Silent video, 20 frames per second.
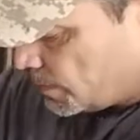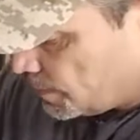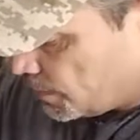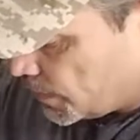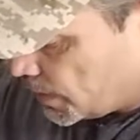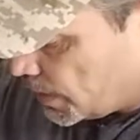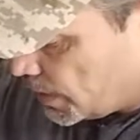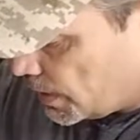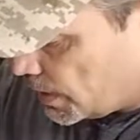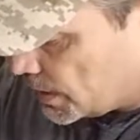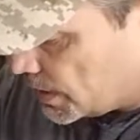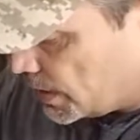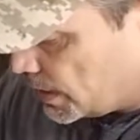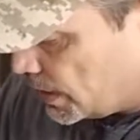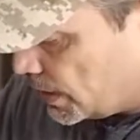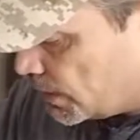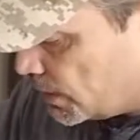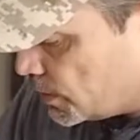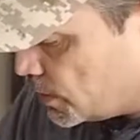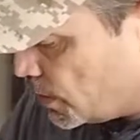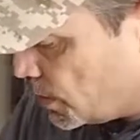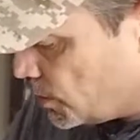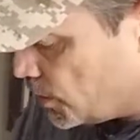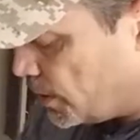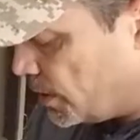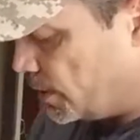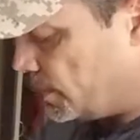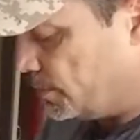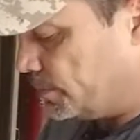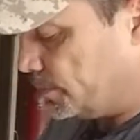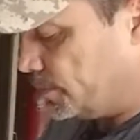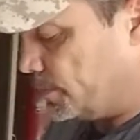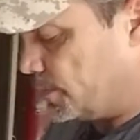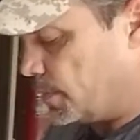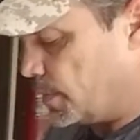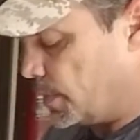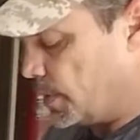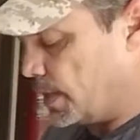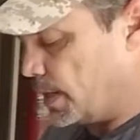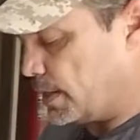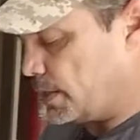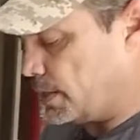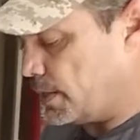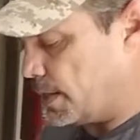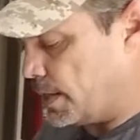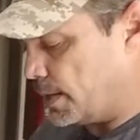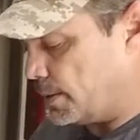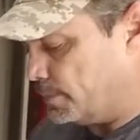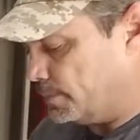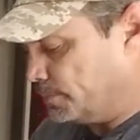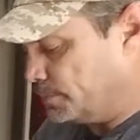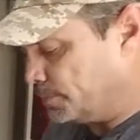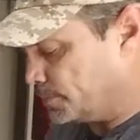because I need a donut like that.